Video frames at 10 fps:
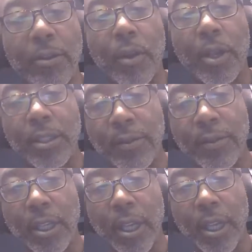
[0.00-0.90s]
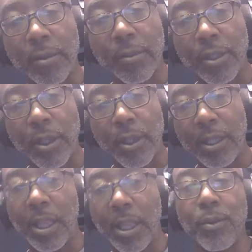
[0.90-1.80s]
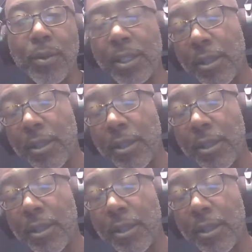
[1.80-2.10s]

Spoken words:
relative to the customer. So that's what this